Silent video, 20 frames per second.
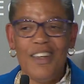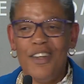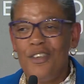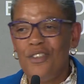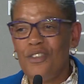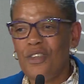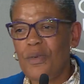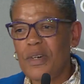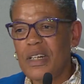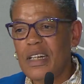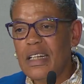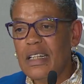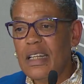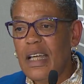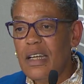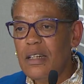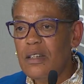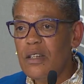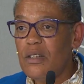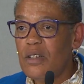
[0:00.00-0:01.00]
So what I'd
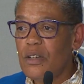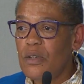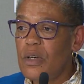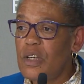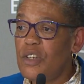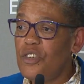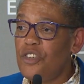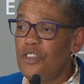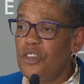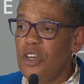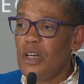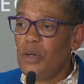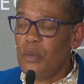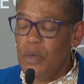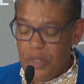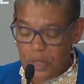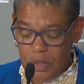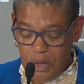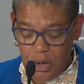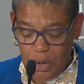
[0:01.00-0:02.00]
like to do is share
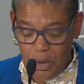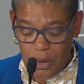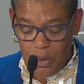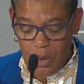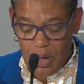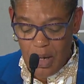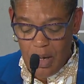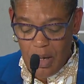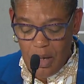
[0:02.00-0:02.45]
with you